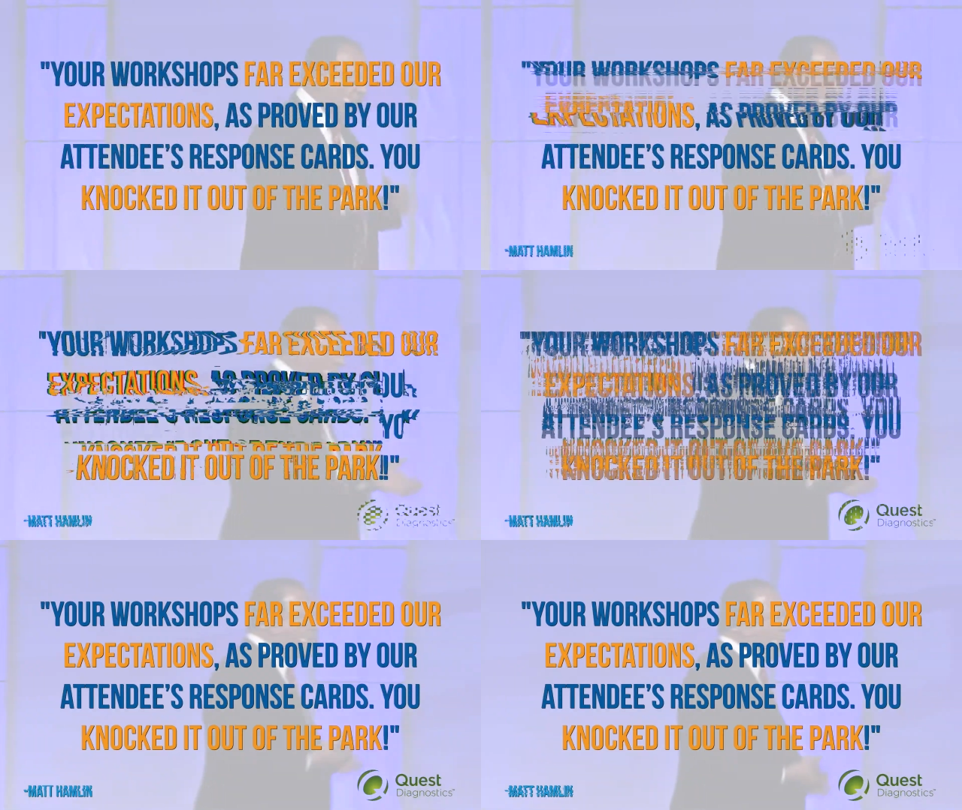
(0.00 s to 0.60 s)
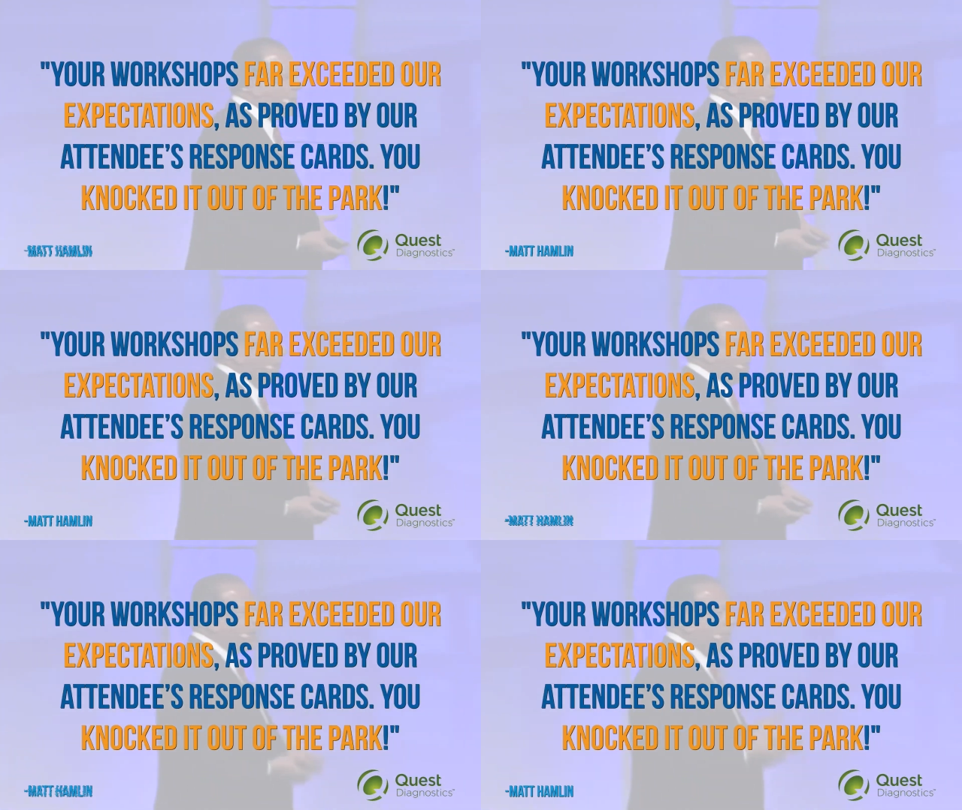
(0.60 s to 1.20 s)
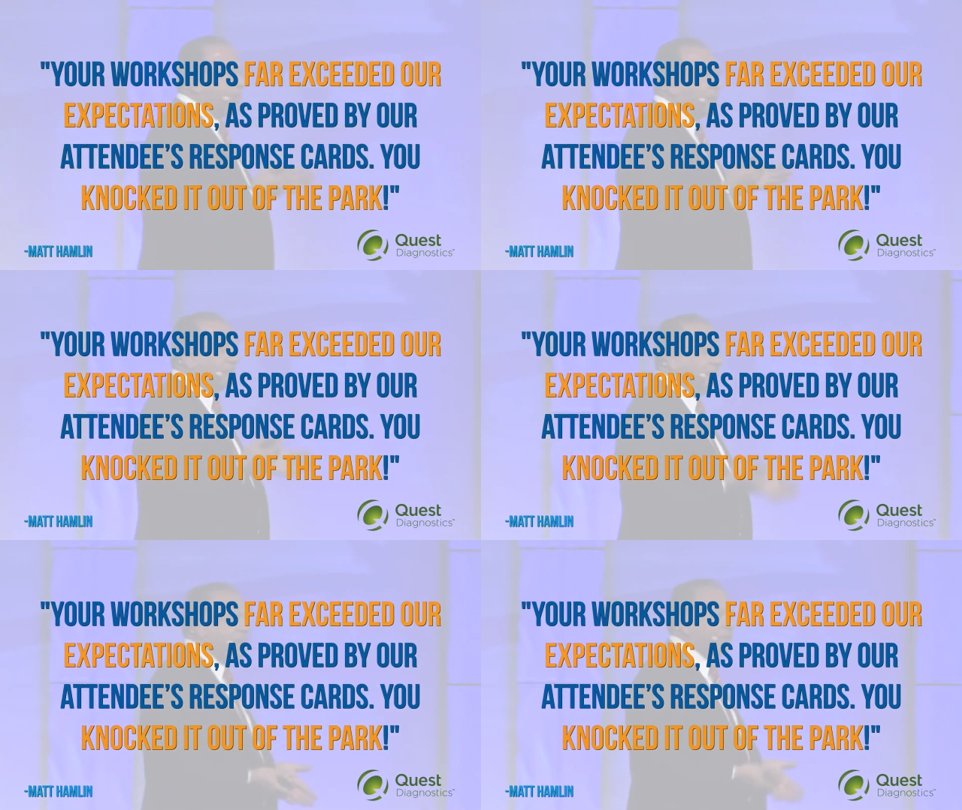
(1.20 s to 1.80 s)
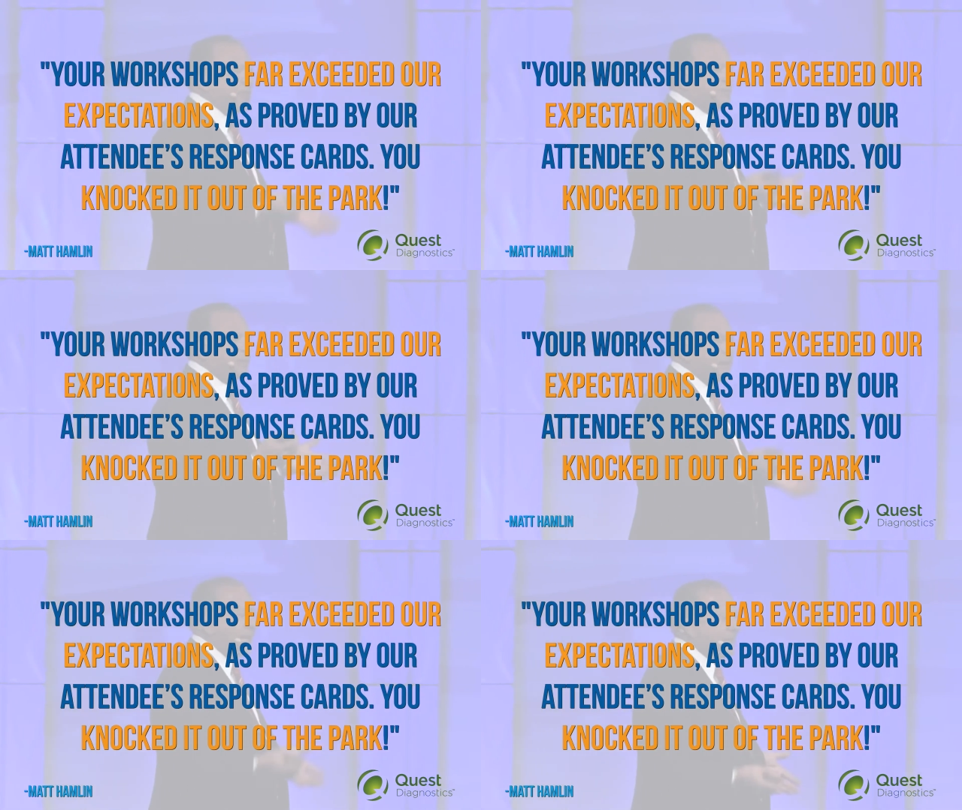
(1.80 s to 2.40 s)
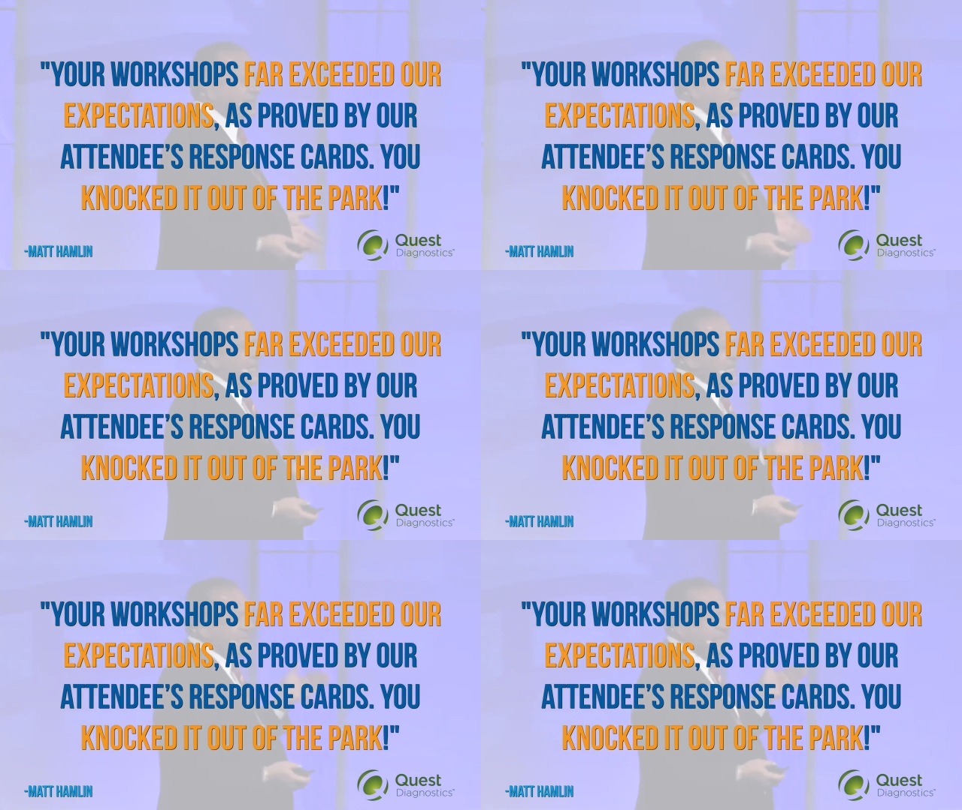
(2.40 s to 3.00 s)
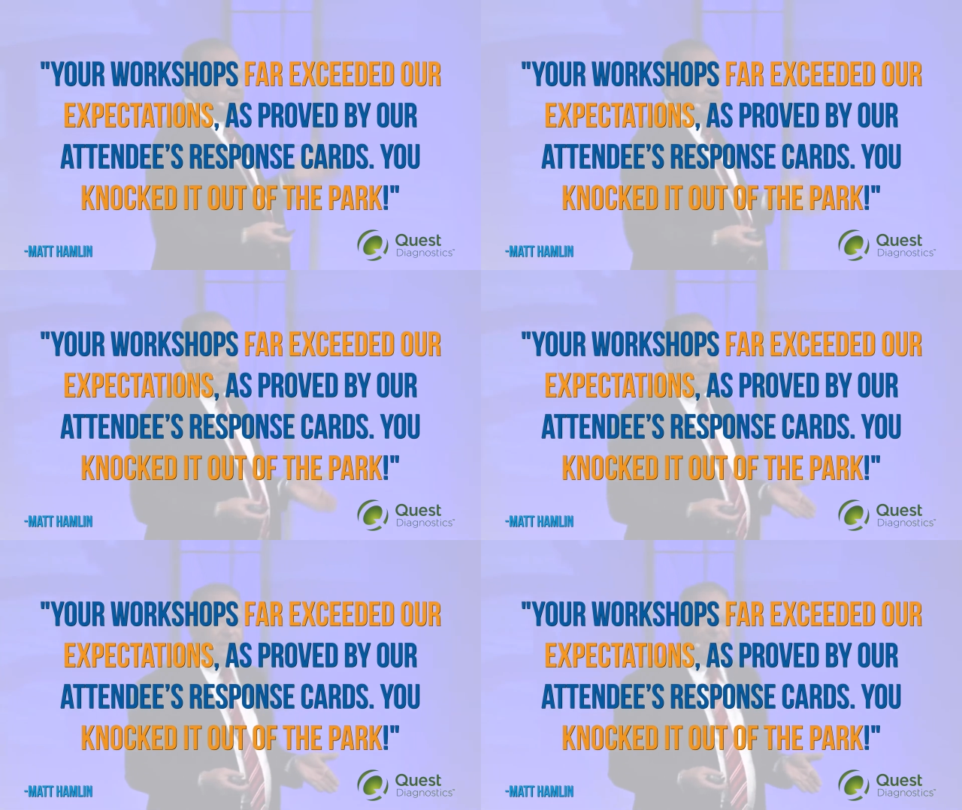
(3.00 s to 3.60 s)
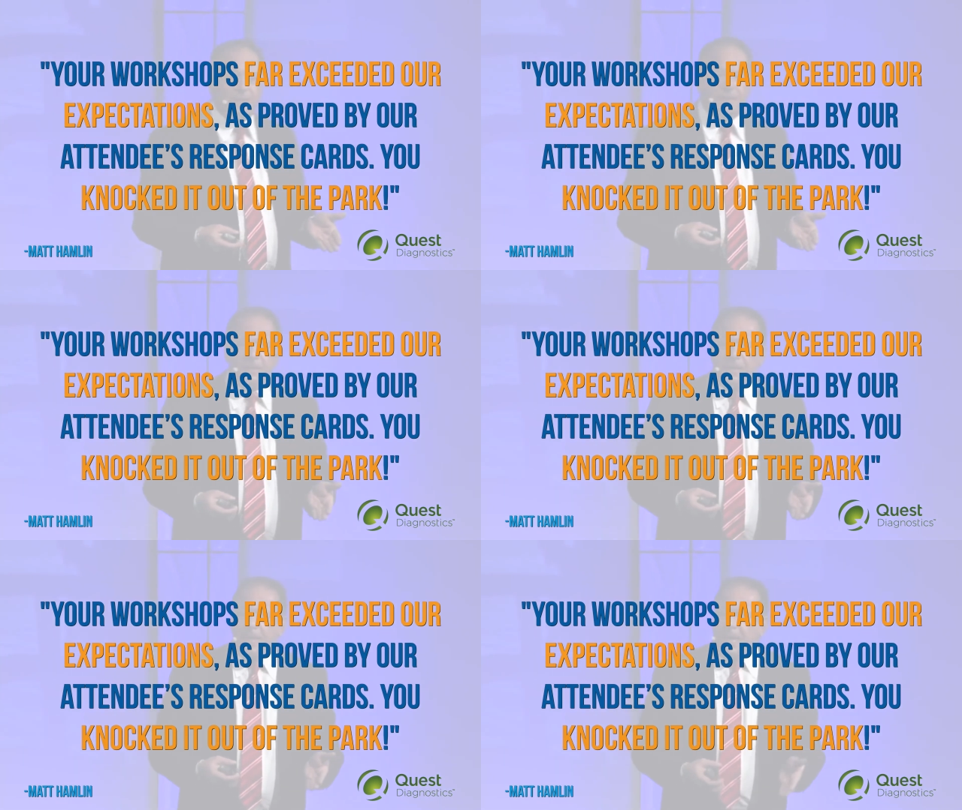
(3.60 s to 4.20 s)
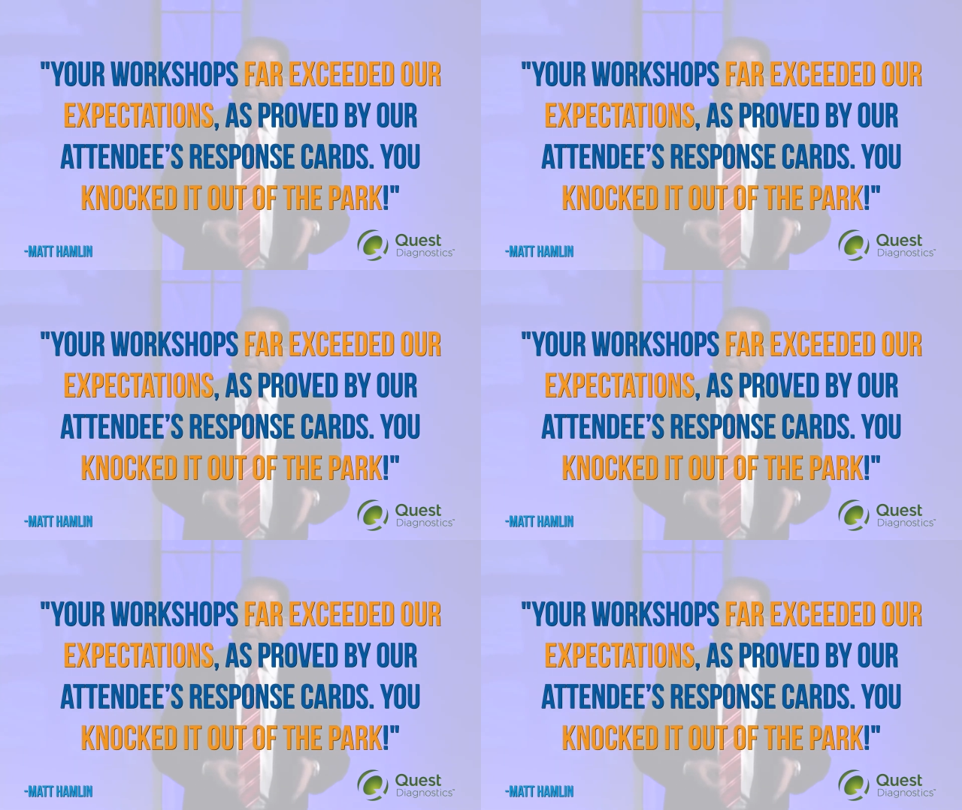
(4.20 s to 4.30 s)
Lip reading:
Nobody's mouth can be seen.